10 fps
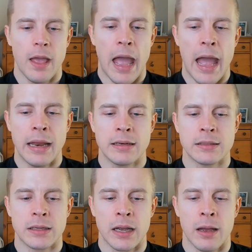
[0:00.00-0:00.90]
And
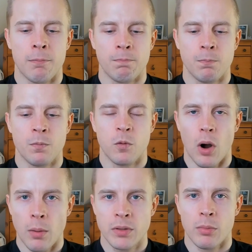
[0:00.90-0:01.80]
um, for
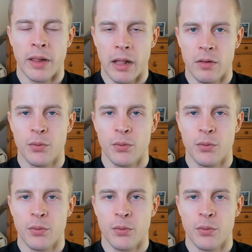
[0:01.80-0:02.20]
optimal health,